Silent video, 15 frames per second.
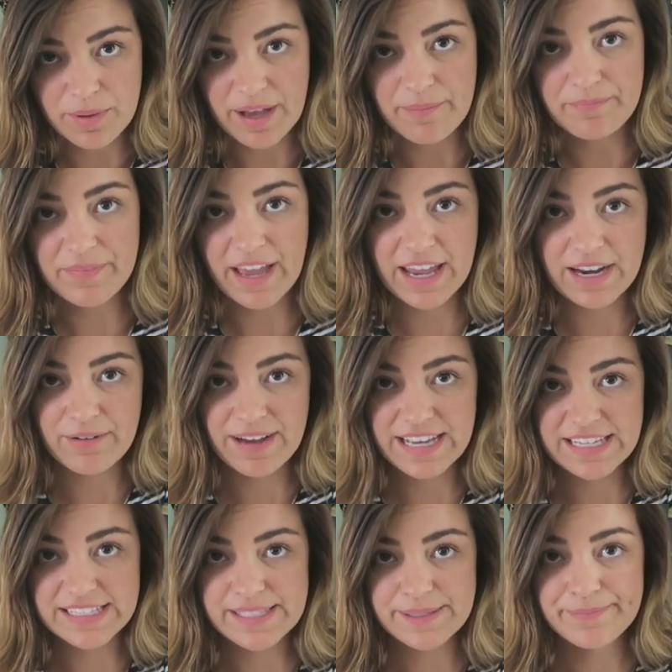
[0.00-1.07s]
But
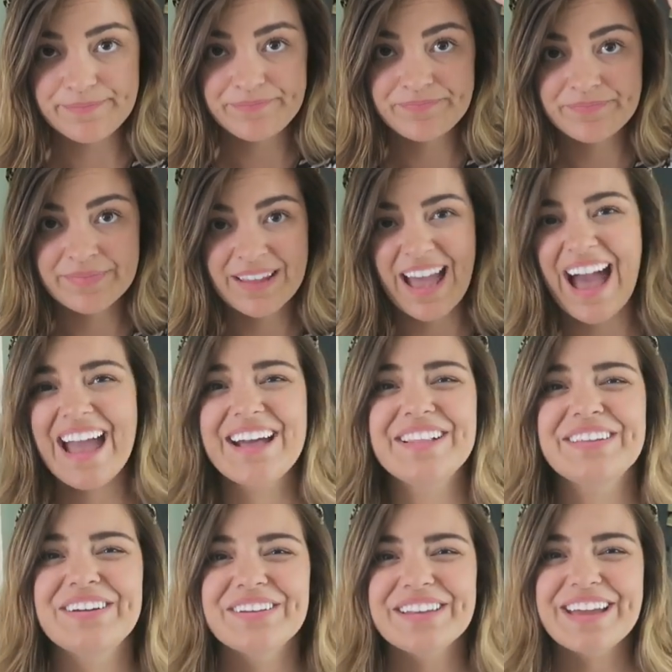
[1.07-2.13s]
anyways, I
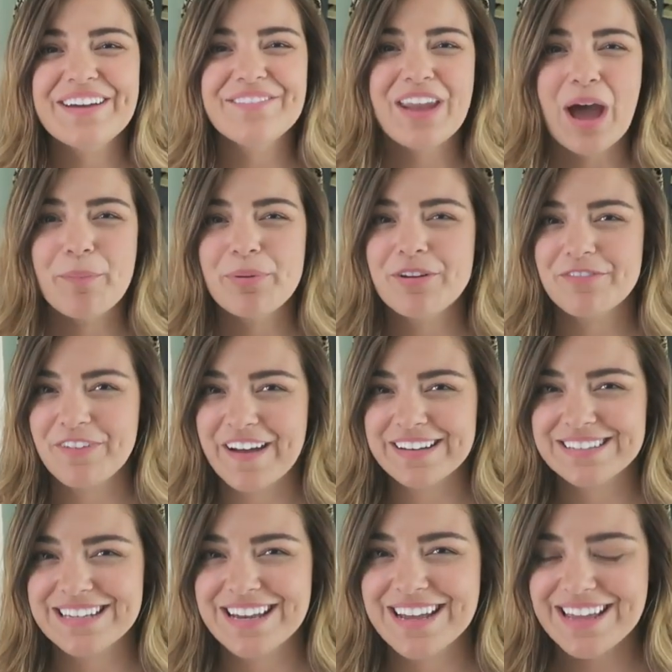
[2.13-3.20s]
clearly have not
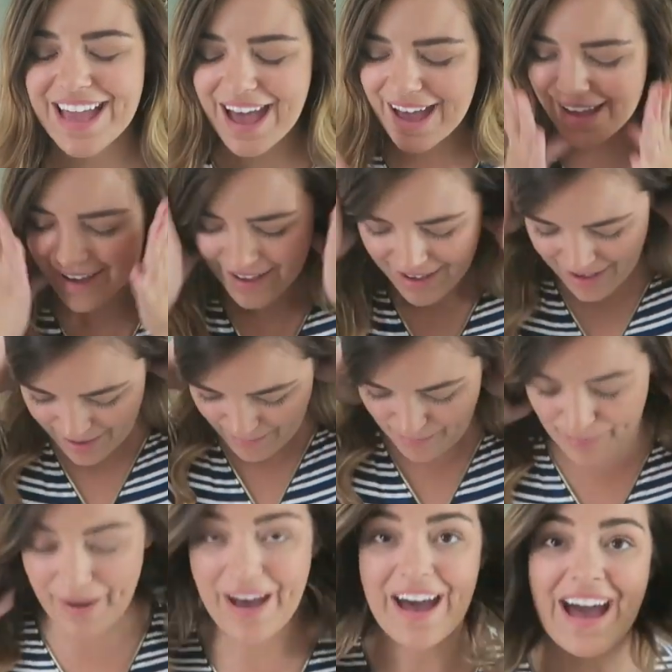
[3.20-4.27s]
perfected it yet,
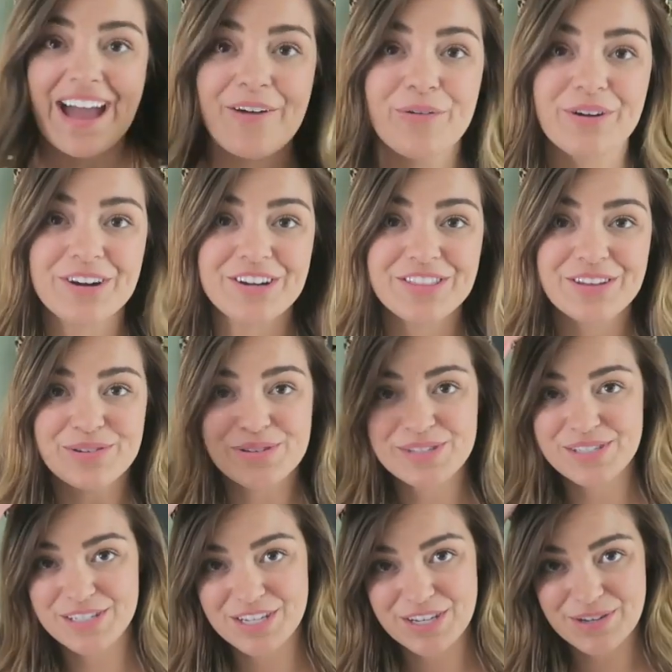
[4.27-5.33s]
but I ordered
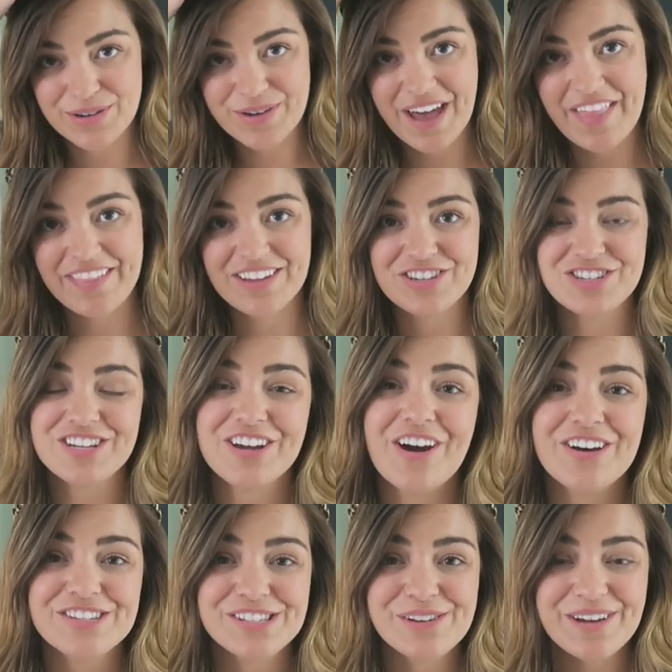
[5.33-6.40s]
those two. And then she
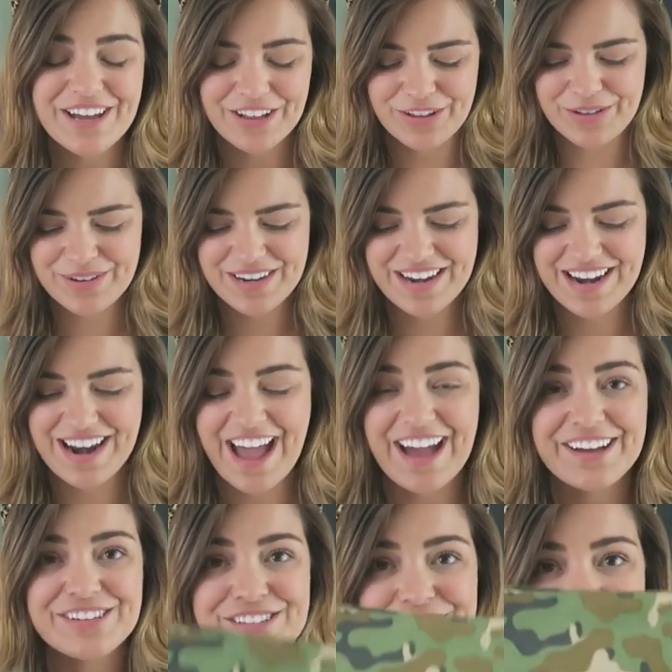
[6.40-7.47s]
also included an
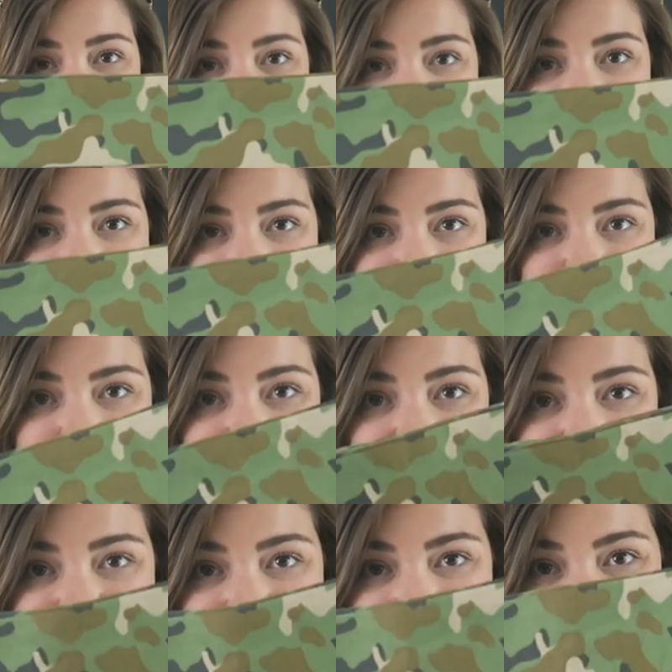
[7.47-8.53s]
extra one for me, which
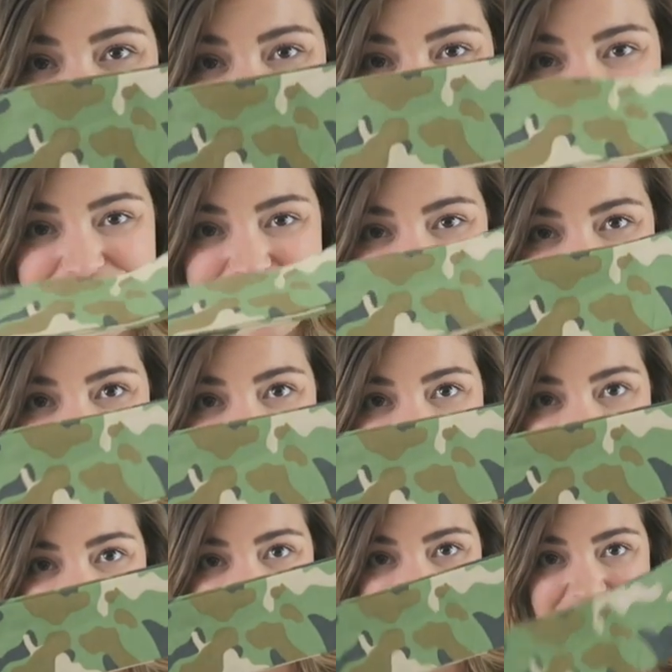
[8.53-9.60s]
is so nice because she knows that
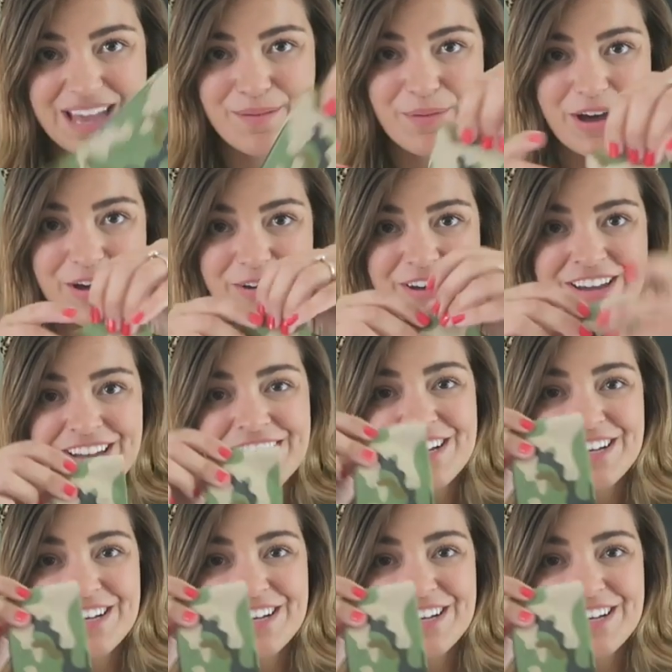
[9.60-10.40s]
I love camo.